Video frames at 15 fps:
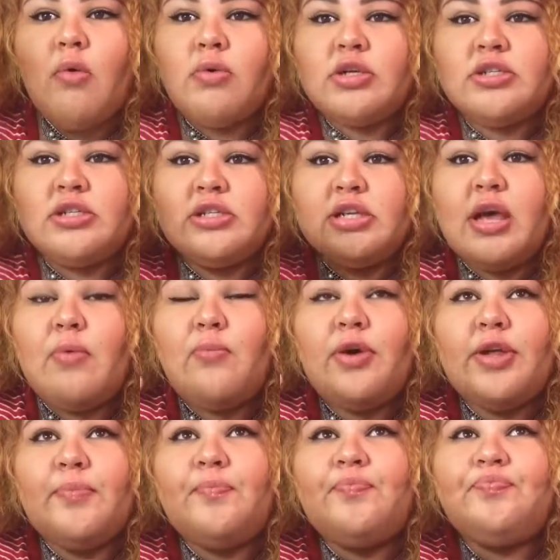was the time
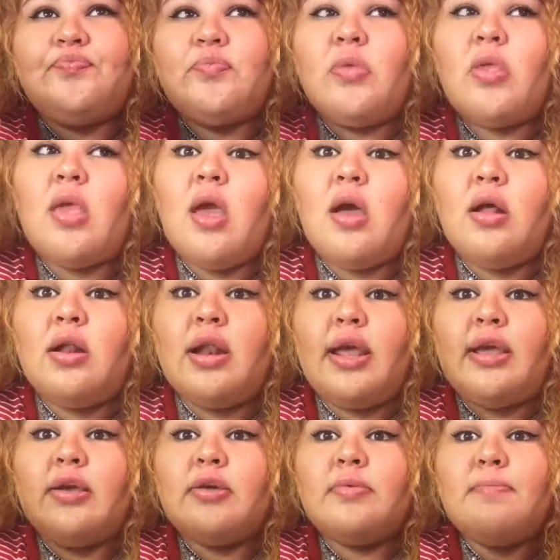when
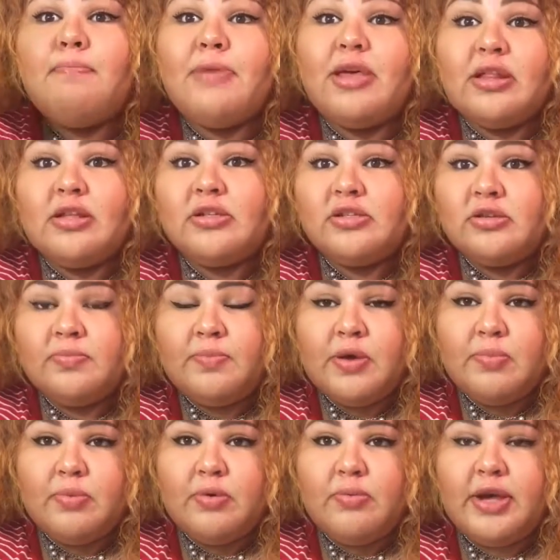like millions of
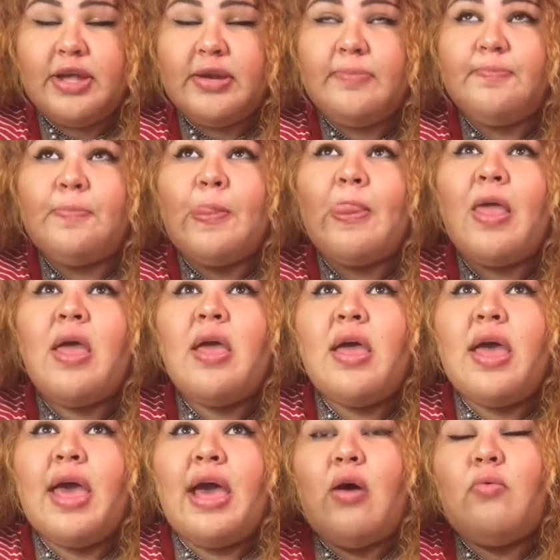people went
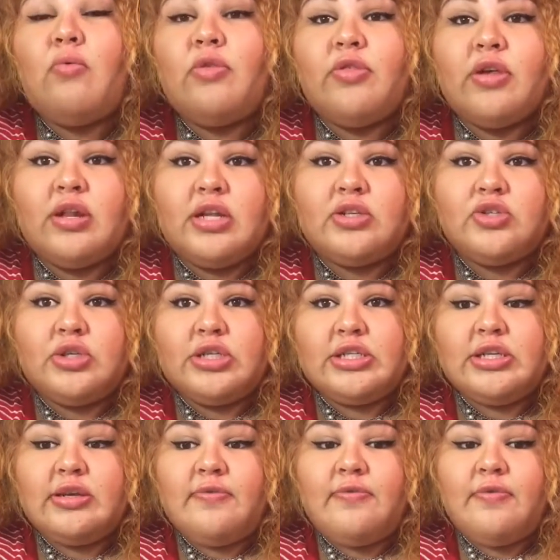out with
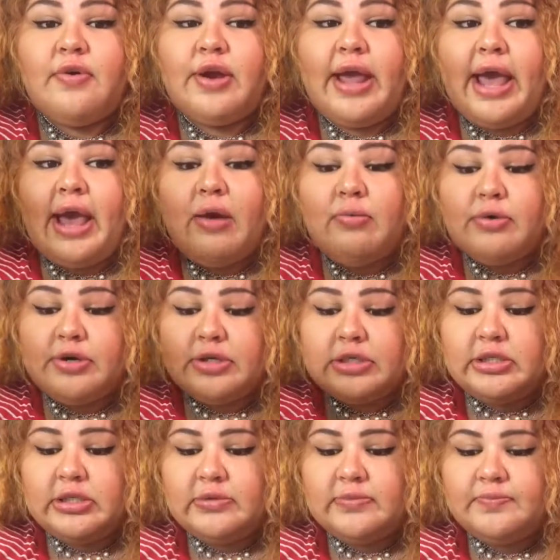electricity for
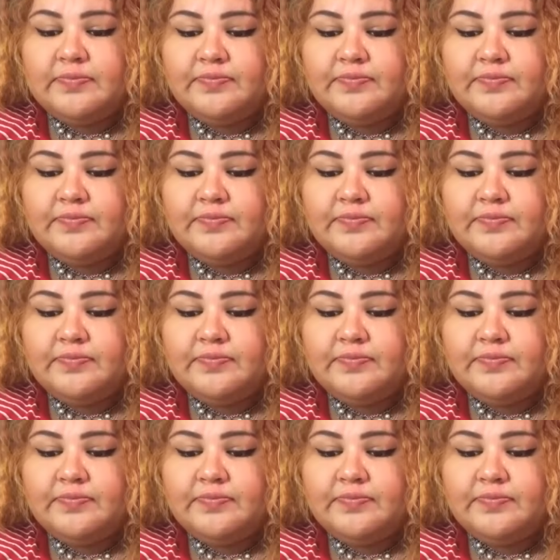hours.